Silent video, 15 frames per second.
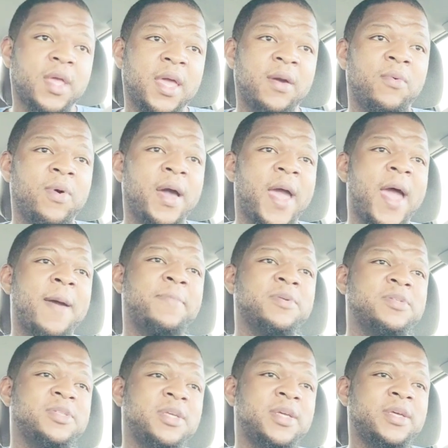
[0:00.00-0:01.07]
and what
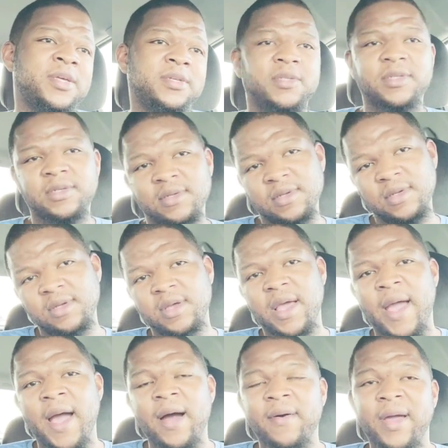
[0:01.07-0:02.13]
happens is
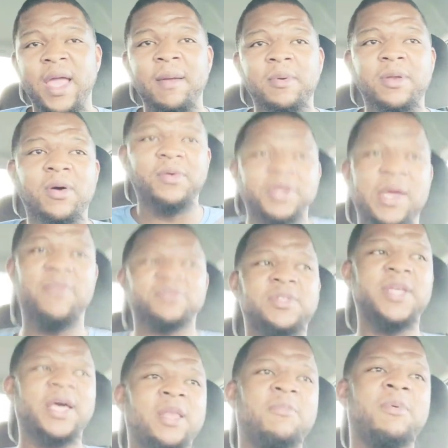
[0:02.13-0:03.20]
Al Haymon don't never
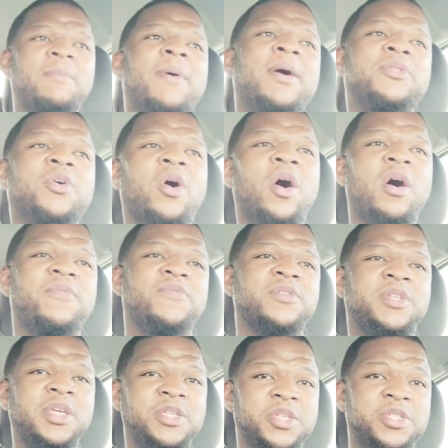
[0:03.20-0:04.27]
tell him about the
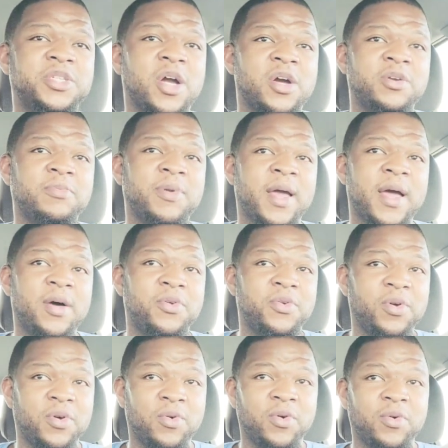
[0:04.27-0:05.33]
offers. He just turn them down
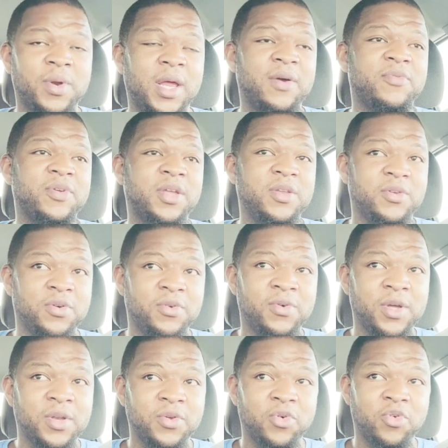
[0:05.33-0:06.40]
or, or whatever he
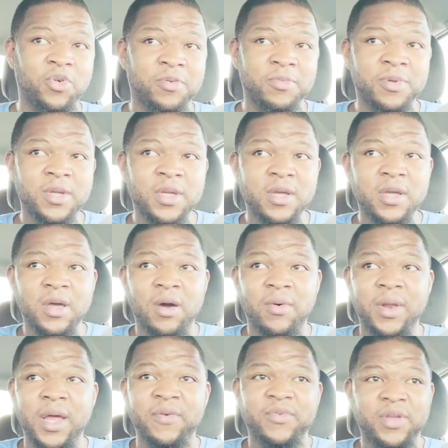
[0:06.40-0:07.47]
do, ignore him,
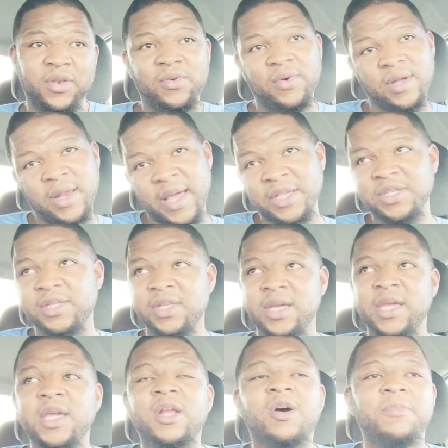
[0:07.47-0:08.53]
whatever he do. Allegedly,
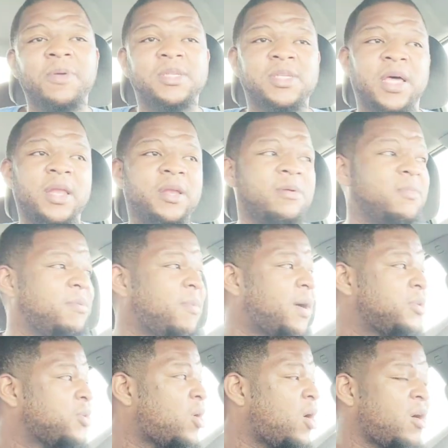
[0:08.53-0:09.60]
he don't be telling them
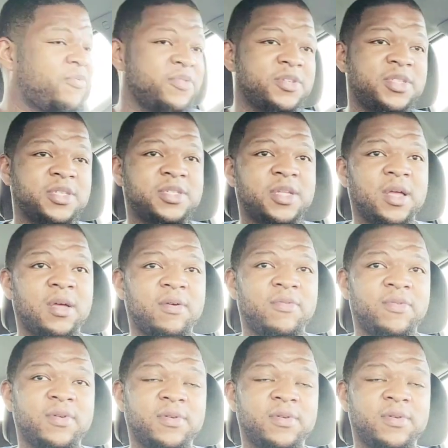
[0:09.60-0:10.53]
about the offers and stuff.